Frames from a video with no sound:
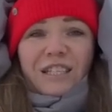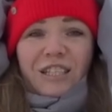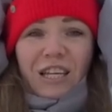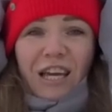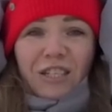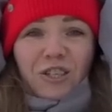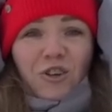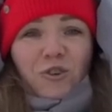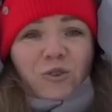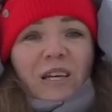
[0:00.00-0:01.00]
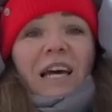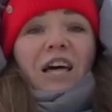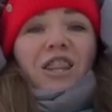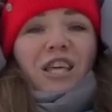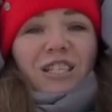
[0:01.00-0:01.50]
Stay tuned.
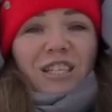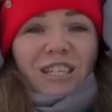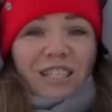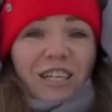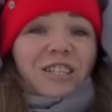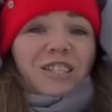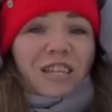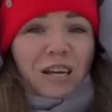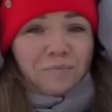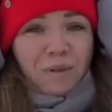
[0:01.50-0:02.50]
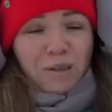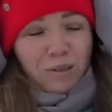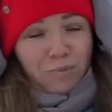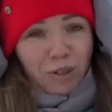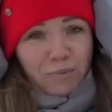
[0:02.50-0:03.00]
This is St.
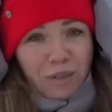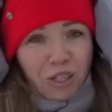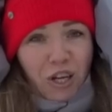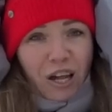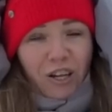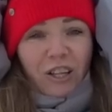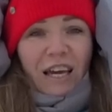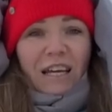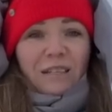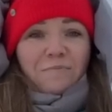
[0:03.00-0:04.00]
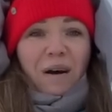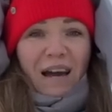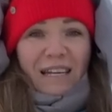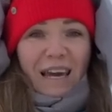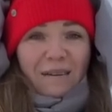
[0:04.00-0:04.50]
Petersburg Me Channel, and
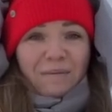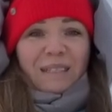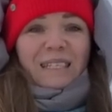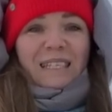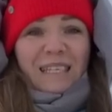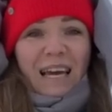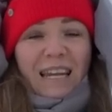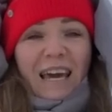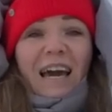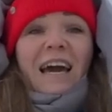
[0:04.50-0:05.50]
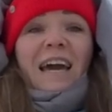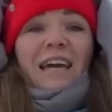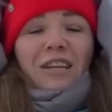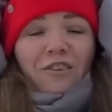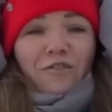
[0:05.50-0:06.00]
my name is Ksenia.
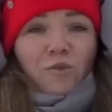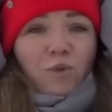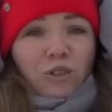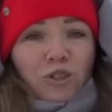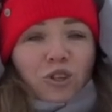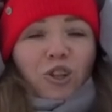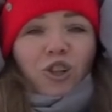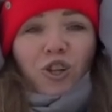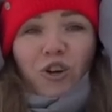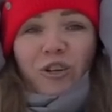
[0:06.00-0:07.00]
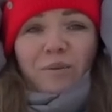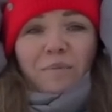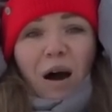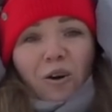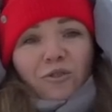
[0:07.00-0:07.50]
And if you want to
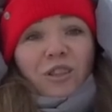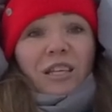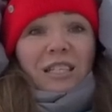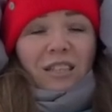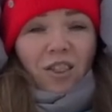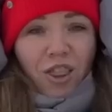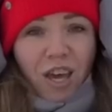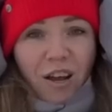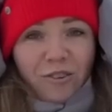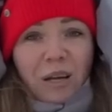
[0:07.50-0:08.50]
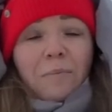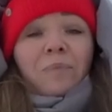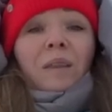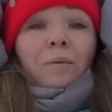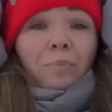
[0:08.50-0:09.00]
learn about this theory,
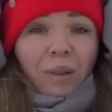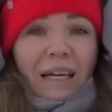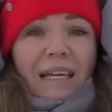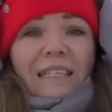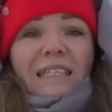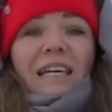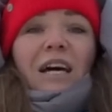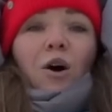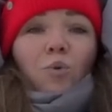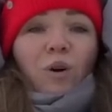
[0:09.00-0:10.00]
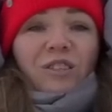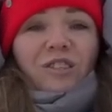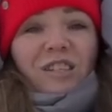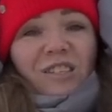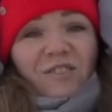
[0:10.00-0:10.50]
please
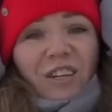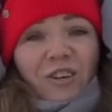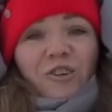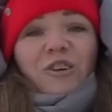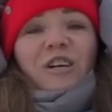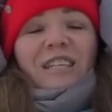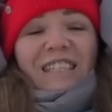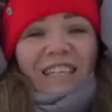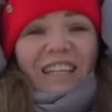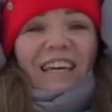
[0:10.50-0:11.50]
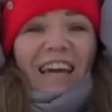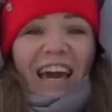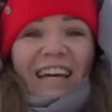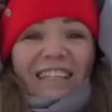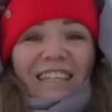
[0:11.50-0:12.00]
watch this video till
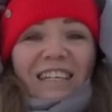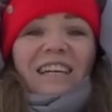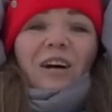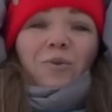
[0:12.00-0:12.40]
the end.